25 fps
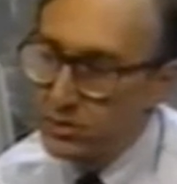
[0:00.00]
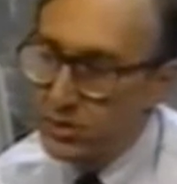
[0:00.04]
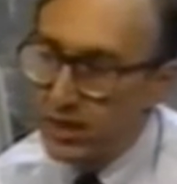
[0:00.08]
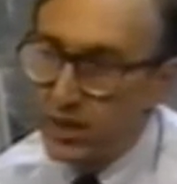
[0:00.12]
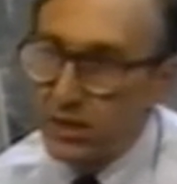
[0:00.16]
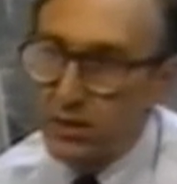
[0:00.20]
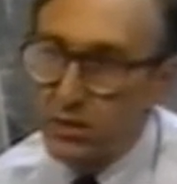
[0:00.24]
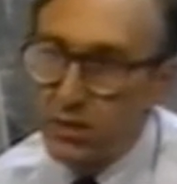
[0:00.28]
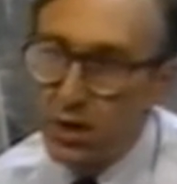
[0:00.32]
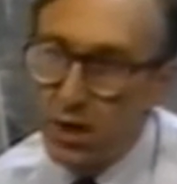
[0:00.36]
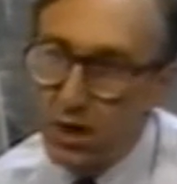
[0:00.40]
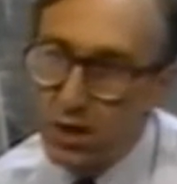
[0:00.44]

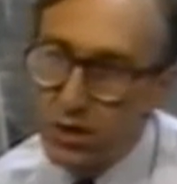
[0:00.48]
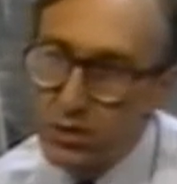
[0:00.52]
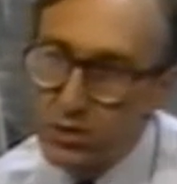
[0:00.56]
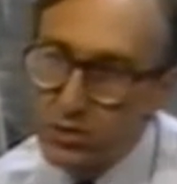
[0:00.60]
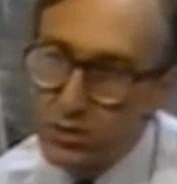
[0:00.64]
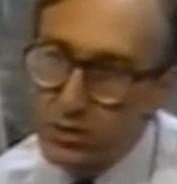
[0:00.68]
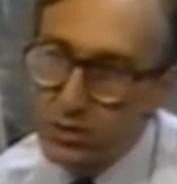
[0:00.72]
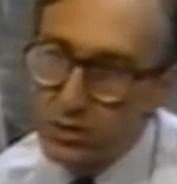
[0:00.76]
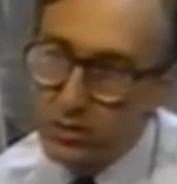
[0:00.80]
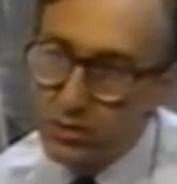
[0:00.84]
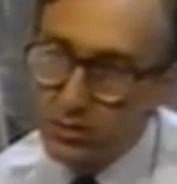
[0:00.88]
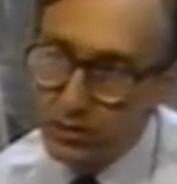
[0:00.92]

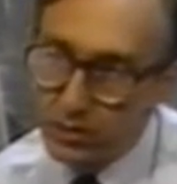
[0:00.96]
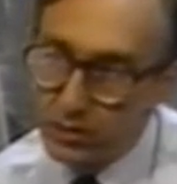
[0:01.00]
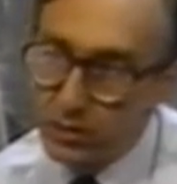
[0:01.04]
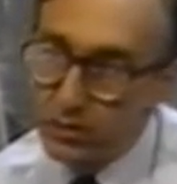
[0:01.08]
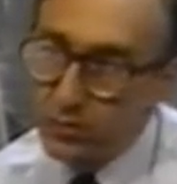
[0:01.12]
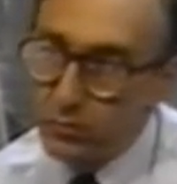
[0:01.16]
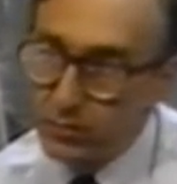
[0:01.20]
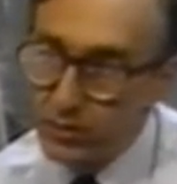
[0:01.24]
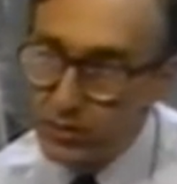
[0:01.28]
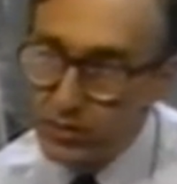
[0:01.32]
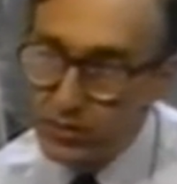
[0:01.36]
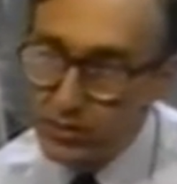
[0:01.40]
technology
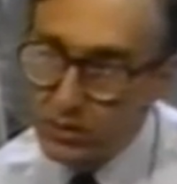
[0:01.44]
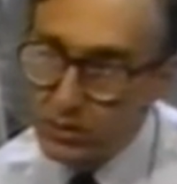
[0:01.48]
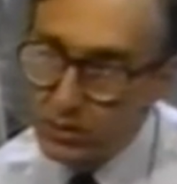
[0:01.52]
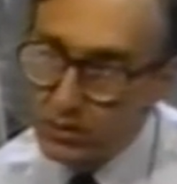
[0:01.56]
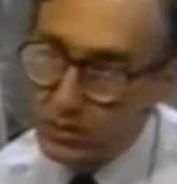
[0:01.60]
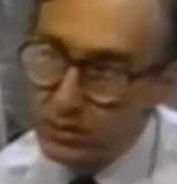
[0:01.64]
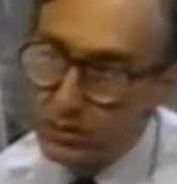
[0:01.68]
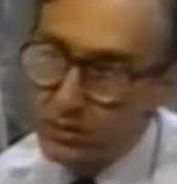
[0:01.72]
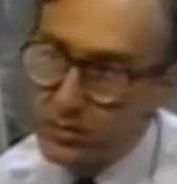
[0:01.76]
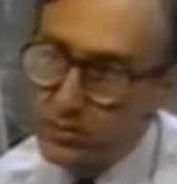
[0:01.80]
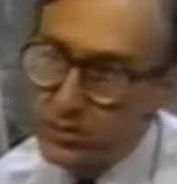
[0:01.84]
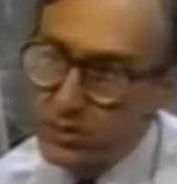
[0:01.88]
in recent
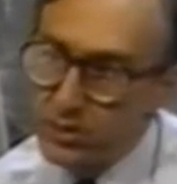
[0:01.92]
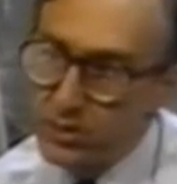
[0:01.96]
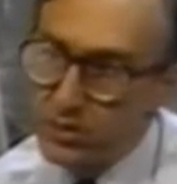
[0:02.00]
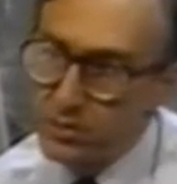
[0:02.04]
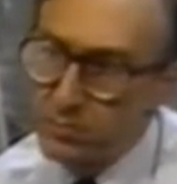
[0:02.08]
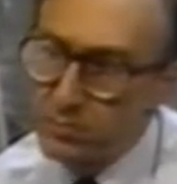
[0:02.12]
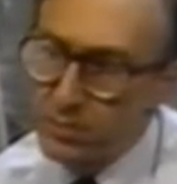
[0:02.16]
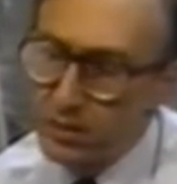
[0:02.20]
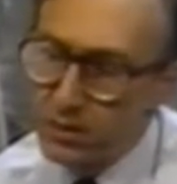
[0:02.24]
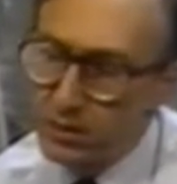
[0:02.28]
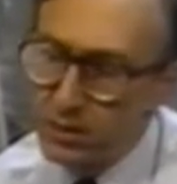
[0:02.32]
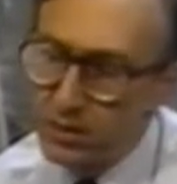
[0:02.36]
years
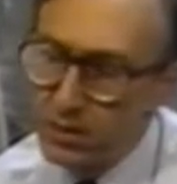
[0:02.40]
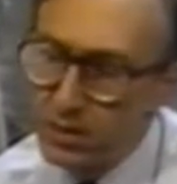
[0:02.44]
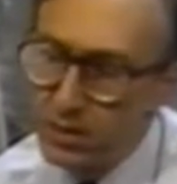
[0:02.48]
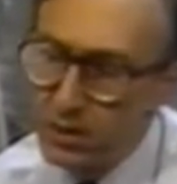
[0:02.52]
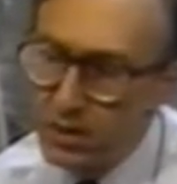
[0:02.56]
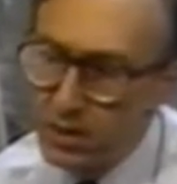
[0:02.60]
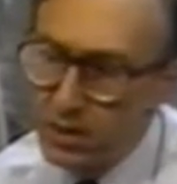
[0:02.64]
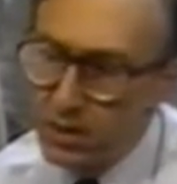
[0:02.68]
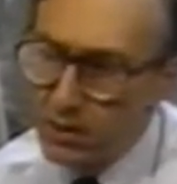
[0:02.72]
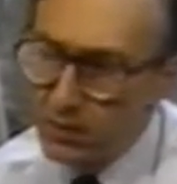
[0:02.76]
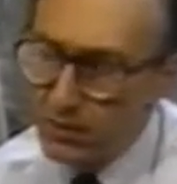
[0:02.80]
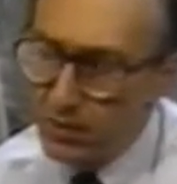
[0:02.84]
has been
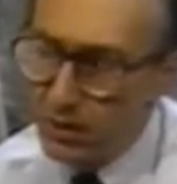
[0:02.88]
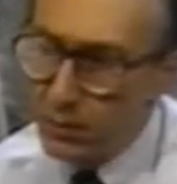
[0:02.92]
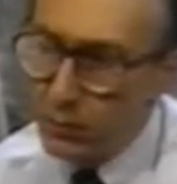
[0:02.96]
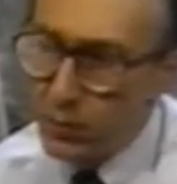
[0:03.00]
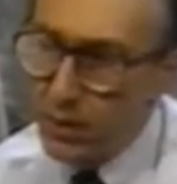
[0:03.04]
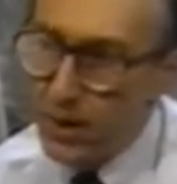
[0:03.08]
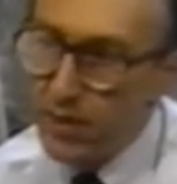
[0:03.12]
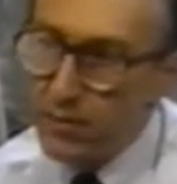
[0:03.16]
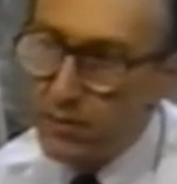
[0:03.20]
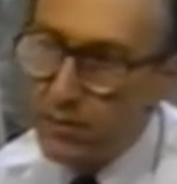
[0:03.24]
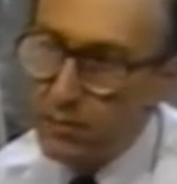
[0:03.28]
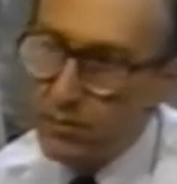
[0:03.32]
that
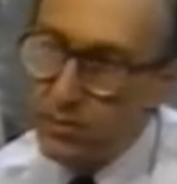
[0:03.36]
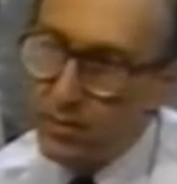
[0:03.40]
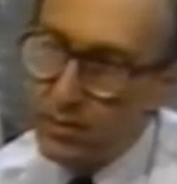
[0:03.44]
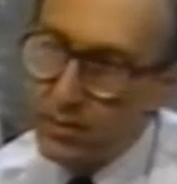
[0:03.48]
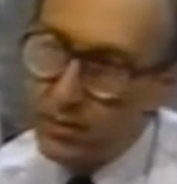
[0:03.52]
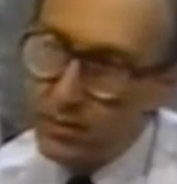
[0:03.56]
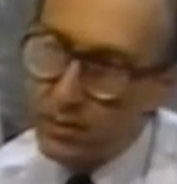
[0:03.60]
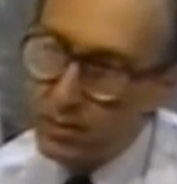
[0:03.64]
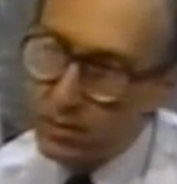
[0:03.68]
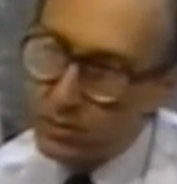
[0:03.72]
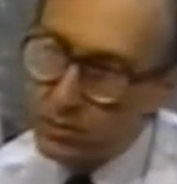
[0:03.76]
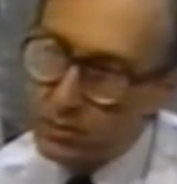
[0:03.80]
rather
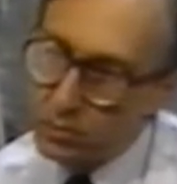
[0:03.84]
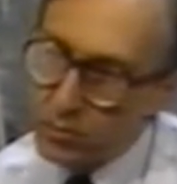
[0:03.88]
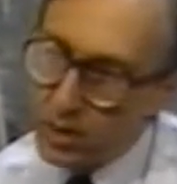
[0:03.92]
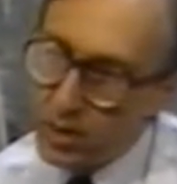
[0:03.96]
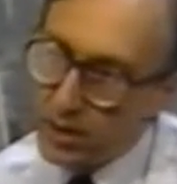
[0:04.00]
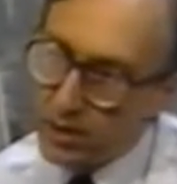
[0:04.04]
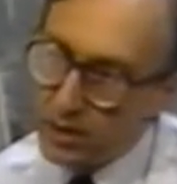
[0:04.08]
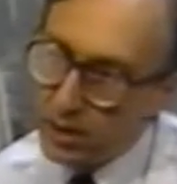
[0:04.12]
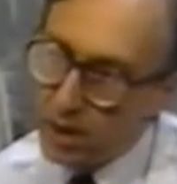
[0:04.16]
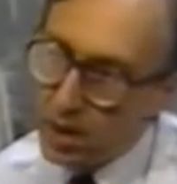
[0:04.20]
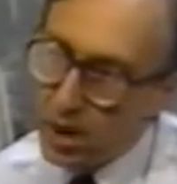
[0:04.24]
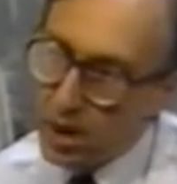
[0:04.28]
than
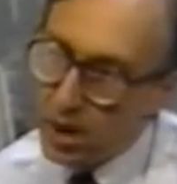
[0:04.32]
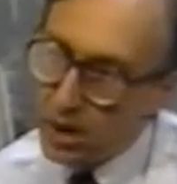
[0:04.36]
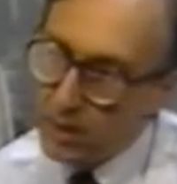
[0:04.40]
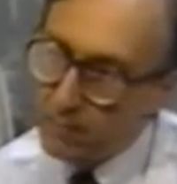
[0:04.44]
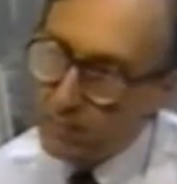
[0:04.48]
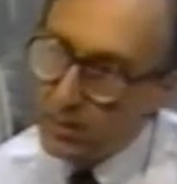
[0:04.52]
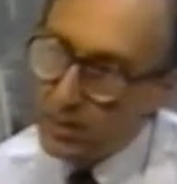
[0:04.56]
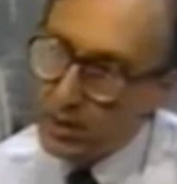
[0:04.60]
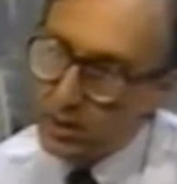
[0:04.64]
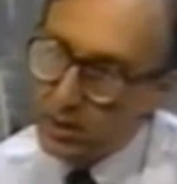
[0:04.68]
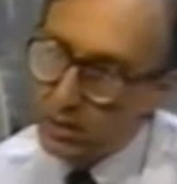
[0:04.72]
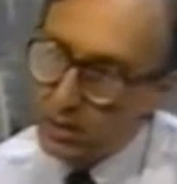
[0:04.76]
trying to
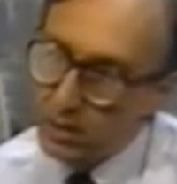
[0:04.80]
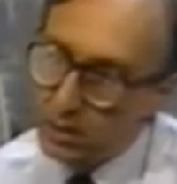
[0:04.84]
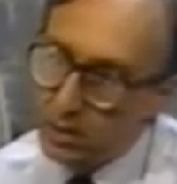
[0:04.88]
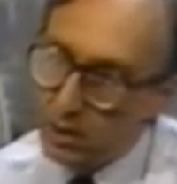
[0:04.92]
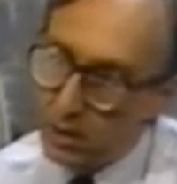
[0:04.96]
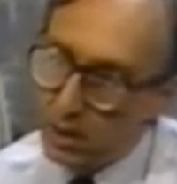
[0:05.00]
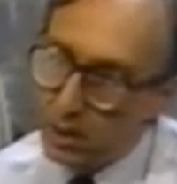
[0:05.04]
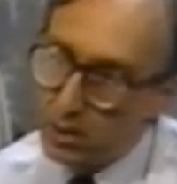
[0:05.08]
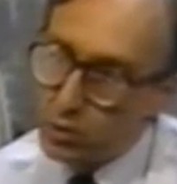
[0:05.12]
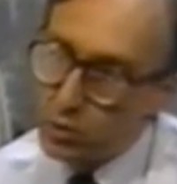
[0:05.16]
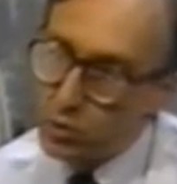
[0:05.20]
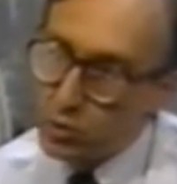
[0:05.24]
automate
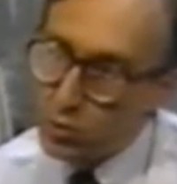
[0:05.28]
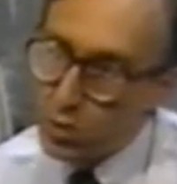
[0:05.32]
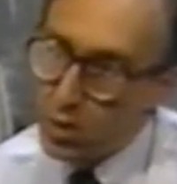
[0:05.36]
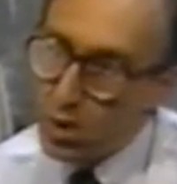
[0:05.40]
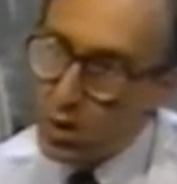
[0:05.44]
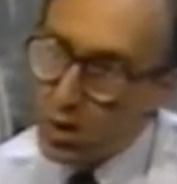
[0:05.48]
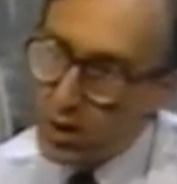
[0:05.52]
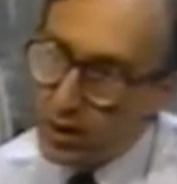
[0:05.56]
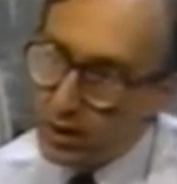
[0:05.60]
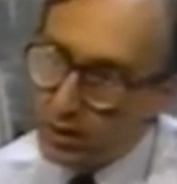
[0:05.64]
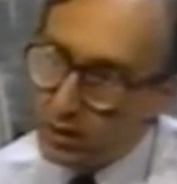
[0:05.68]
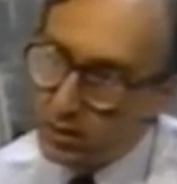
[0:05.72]
a
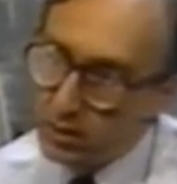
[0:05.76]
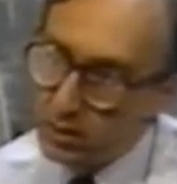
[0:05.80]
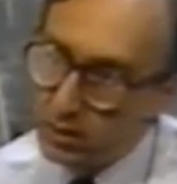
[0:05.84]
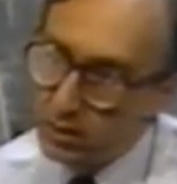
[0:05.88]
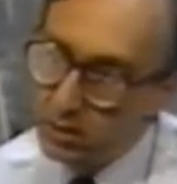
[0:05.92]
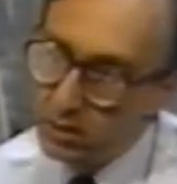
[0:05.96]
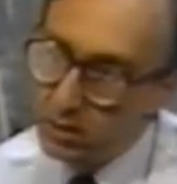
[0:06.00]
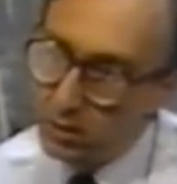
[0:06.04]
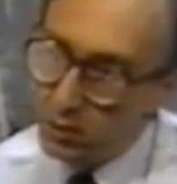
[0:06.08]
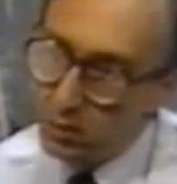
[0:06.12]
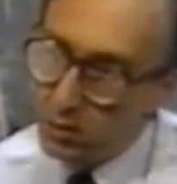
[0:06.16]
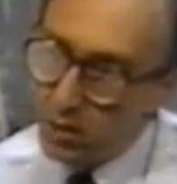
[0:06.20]
drawing,
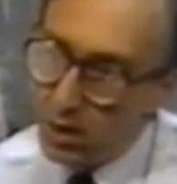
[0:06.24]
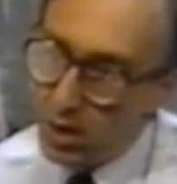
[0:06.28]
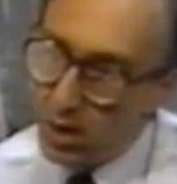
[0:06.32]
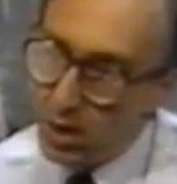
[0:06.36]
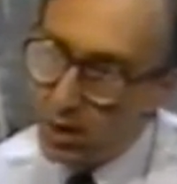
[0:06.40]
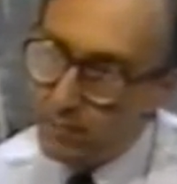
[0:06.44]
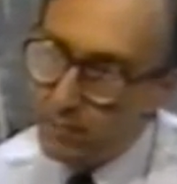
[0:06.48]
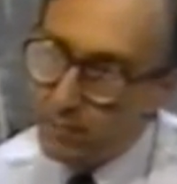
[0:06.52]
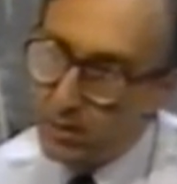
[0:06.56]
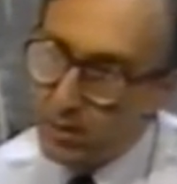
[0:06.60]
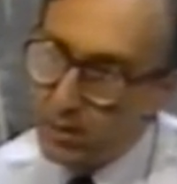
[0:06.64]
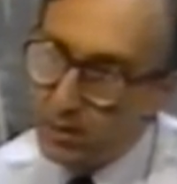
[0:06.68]

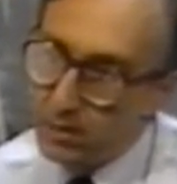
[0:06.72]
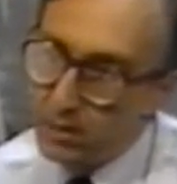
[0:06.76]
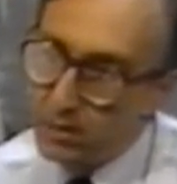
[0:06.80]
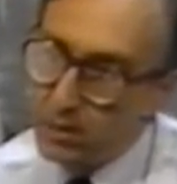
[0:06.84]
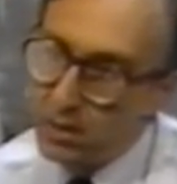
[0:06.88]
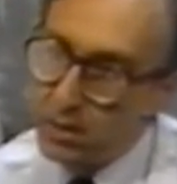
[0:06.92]
automate